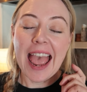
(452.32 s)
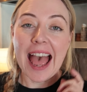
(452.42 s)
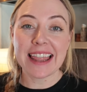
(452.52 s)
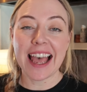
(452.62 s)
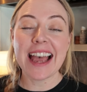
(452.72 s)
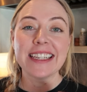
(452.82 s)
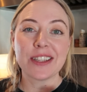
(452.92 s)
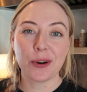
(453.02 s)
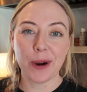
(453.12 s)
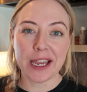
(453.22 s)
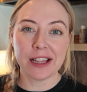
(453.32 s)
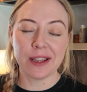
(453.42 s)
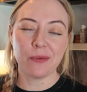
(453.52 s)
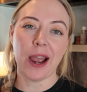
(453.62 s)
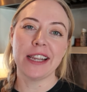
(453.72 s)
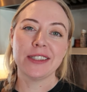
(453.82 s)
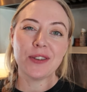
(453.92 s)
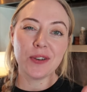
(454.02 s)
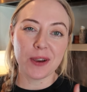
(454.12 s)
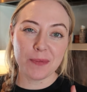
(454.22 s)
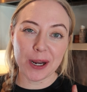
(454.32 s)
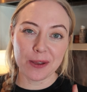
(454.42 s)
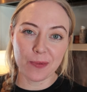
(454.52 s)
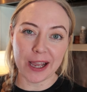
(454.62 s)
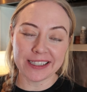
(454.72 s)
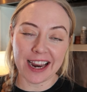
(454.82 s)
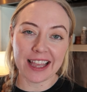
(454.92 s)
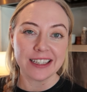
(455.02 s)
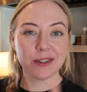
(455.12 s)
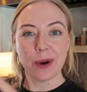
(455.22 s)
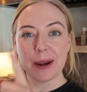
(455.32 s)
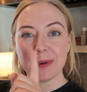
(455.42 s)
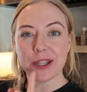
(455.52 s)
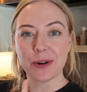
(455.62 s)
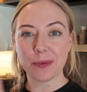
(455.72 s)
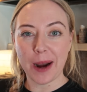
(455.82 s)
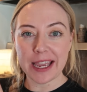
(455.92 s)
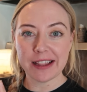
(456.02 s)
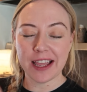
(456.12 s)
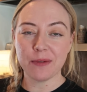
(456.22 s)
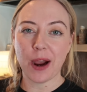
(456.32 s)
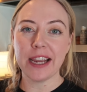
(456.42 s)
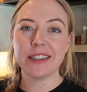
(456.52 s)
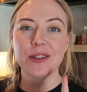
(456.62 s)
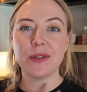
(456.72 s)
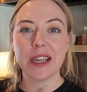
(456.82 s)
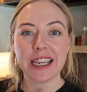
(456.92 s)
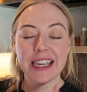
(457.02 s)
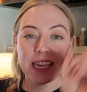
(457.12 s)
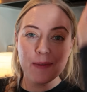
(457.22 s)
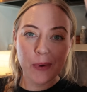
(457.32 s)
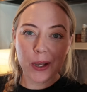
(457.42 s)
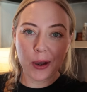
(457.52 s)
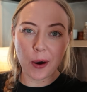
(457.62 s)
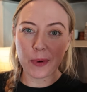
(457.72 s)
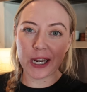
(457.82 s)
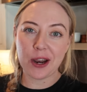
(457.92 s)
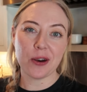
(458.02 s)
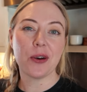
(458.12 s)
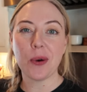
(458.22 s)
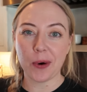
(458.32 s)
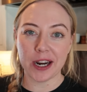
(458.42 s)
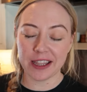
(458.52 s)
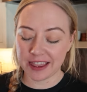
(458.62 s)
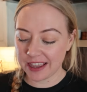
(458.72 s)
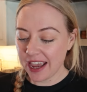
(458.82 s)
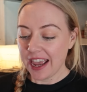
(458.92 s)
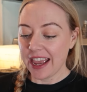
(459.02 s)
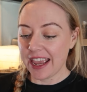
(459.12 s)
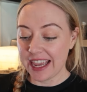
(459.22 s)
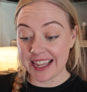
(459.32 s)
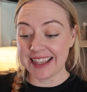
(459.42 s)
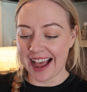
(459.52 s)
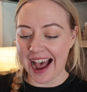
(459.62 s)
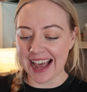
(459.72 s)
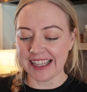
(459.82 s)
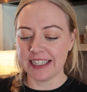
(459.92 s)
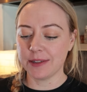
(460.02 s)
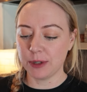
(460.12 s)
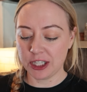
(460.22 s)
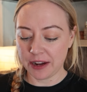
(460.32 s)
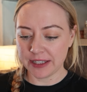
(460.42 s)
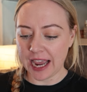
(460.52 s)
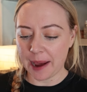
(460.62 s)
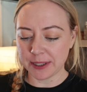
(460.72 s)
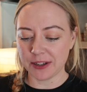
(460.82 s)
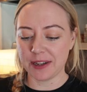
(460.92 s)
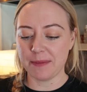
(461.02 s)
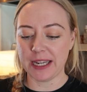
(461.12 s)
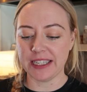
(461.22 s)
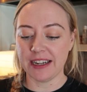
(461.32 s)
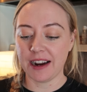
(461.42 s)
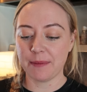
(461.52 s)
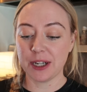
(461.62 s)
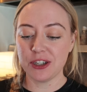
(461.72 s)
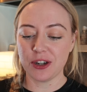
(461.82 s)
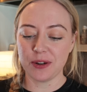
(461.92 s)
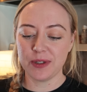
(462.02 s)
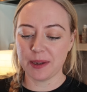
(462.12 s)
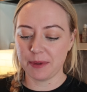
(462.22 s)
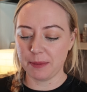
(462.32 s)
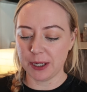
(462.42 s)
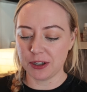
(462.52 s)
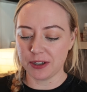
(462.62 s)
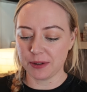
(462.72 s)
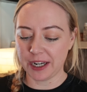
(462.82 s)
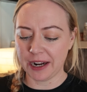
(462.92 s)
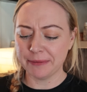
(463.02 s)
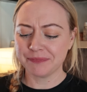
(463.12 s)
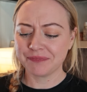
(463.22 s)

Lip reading: And that is the Great Glen Way. So you compare the West Highland Way with the Great Glen Way, so you can keep going north in the Highlands, which sounds absolutely amazing. I'm gonna show you some of the pictures right now.